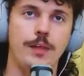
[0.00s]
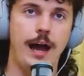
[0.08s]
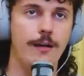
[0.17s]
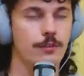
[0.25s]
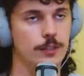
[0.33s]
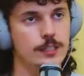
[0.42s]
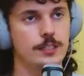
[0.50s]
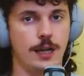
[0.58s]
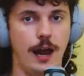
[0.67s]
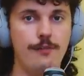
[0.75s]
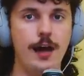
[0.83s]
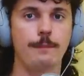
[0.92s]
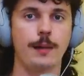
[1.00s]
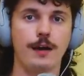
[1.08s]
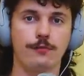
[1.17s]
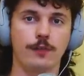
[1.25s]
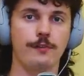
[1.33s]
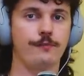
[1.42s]
I've had
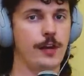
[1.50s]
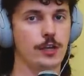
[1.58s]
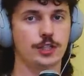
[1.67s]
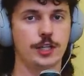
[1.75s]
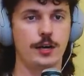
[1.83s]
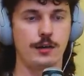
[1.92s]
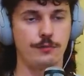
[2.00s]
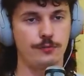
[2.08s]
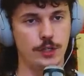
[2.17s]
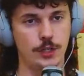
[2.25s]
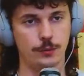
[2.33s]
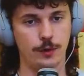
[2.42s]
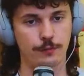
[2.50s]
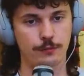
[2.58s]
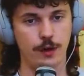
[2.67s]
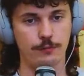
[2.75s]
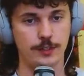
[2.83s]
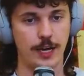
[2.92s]
my fair share of, you know,
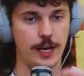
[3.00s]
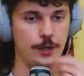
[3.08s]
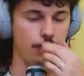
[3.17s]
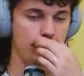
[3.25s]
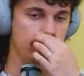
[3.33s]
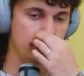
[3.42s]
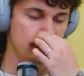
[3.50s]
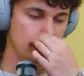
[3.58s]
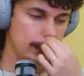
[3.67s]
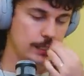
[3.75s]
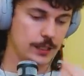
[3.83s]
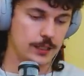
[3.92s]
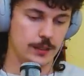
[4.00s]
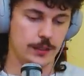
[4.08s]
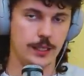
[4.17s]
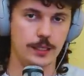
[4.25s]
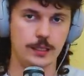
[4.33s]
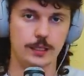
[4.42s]
of diarrhea, okay?